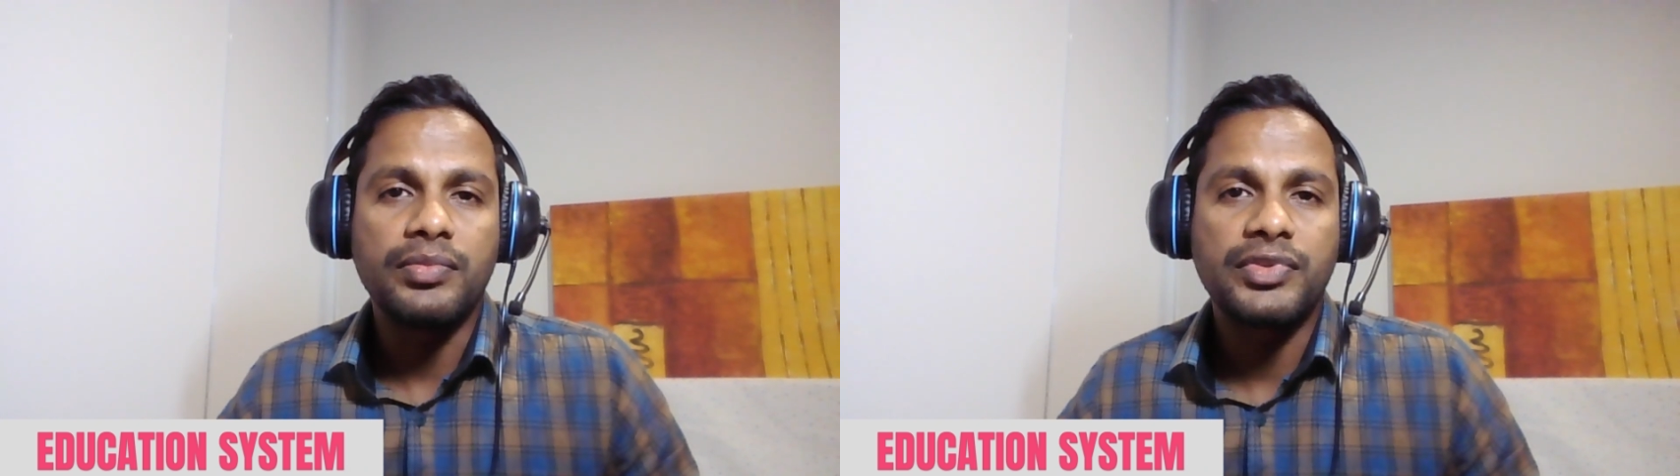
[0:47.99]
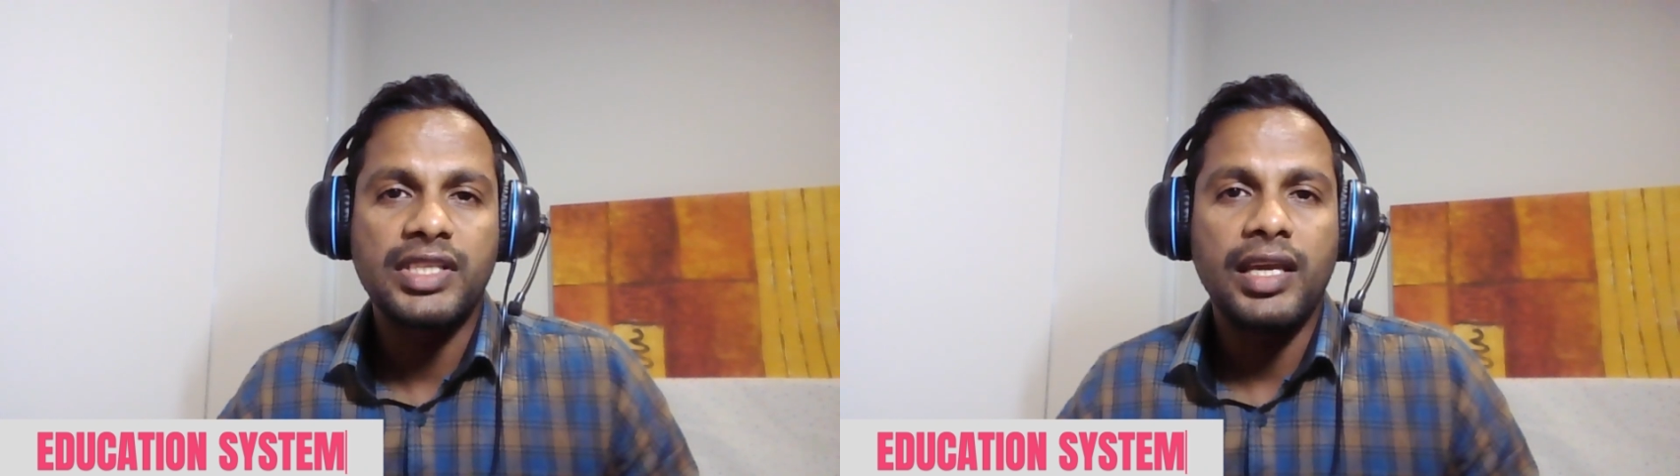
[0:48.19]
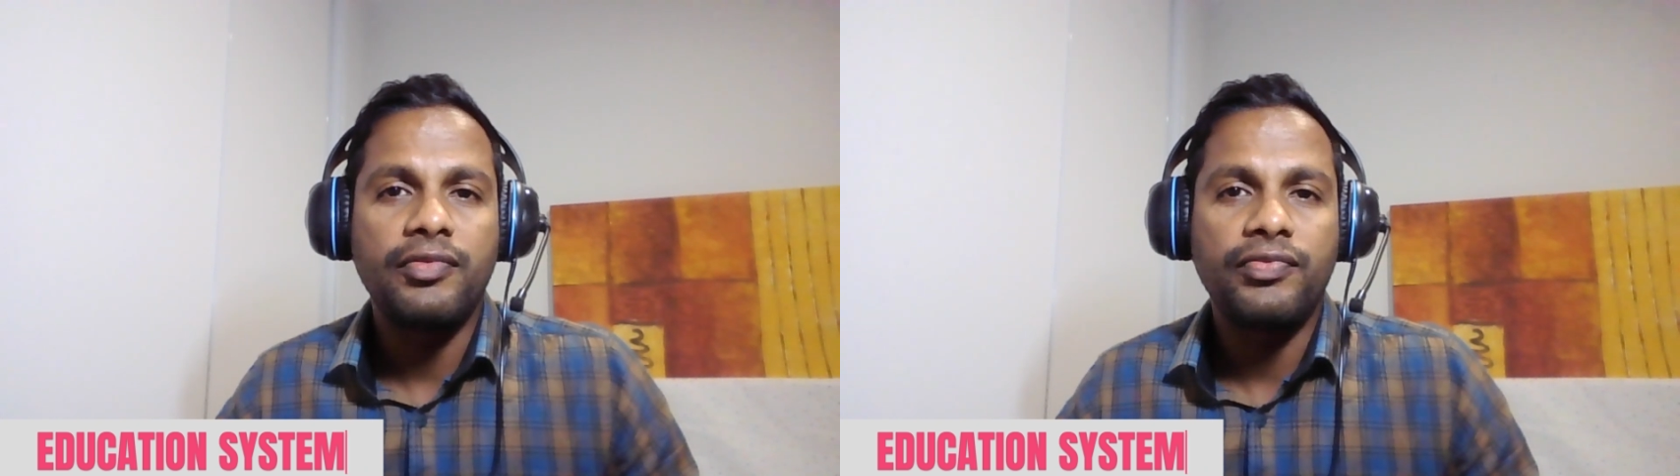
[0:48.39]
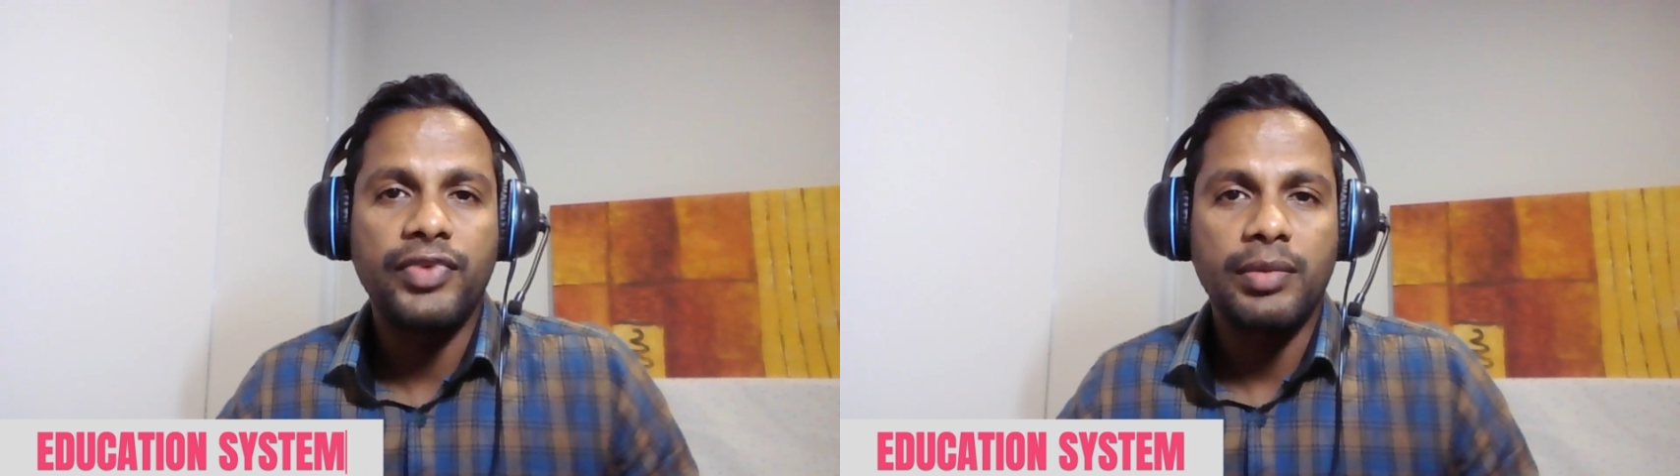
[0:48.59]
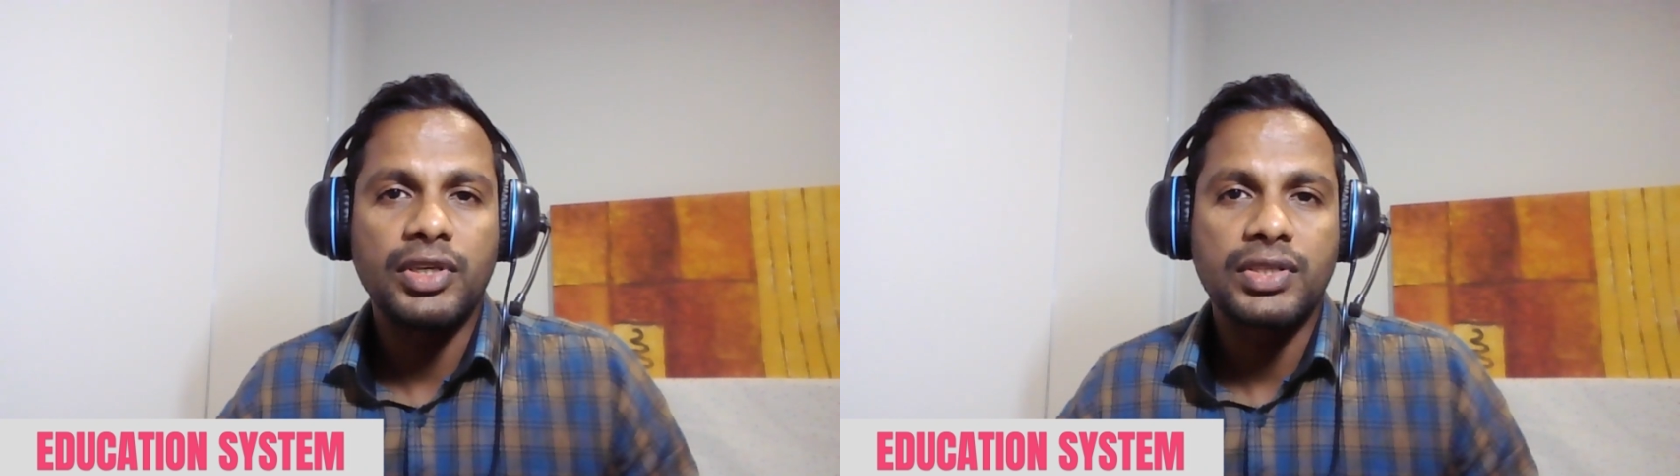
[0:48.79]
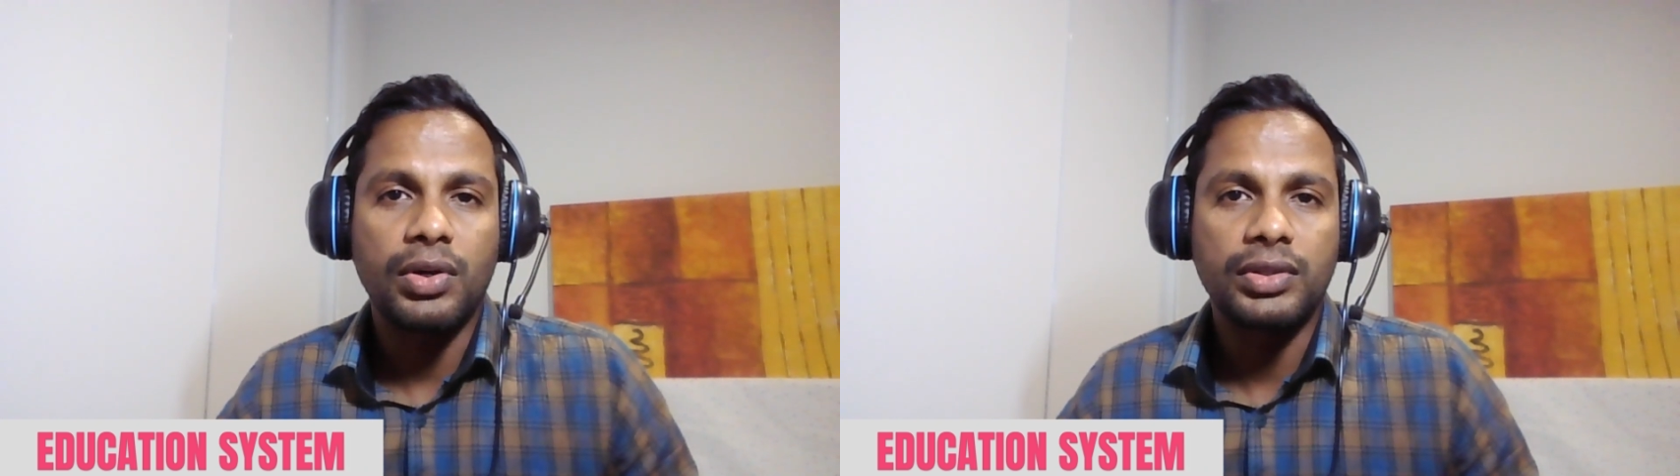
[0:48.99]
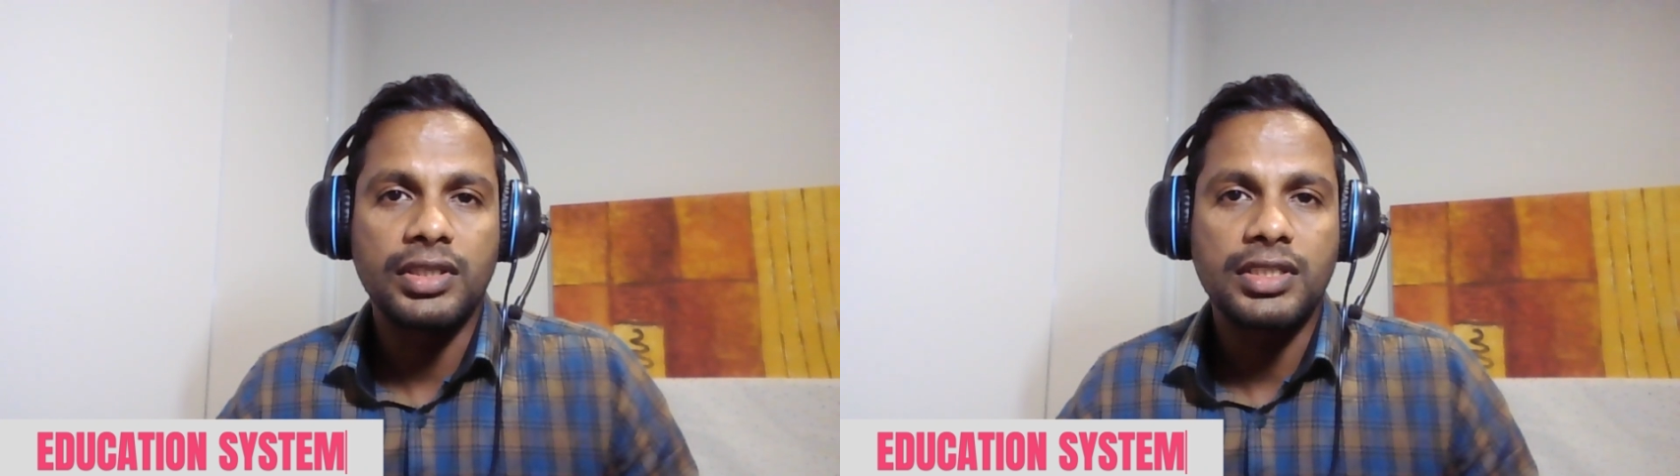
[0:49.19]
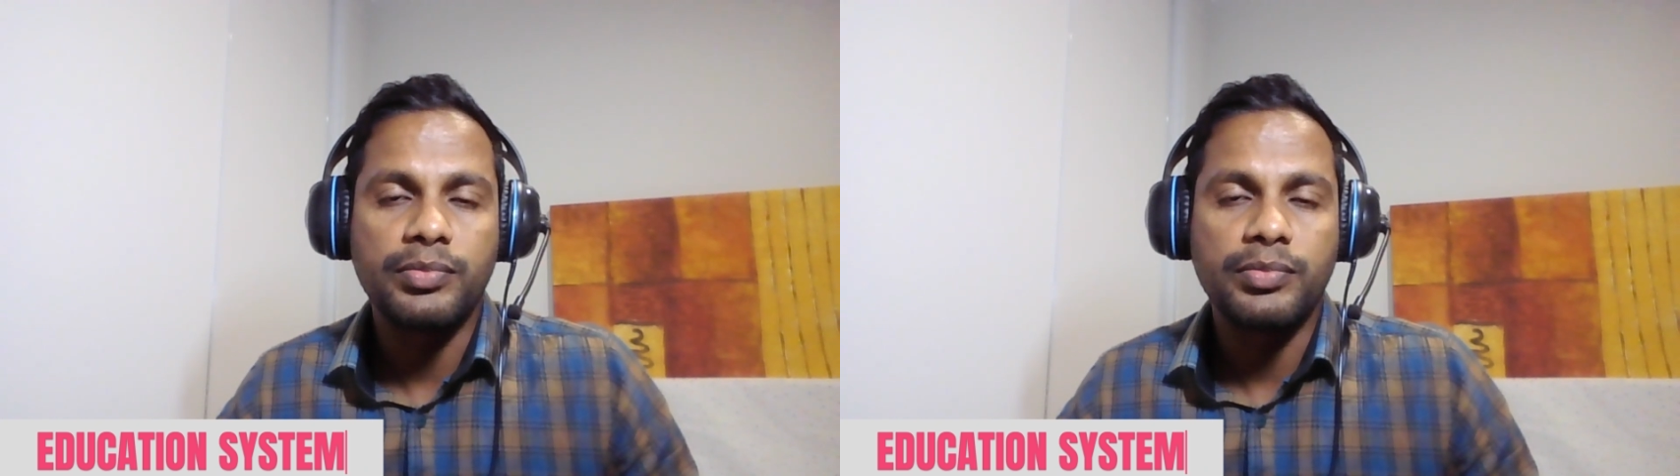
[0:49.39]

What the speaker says: same famous author's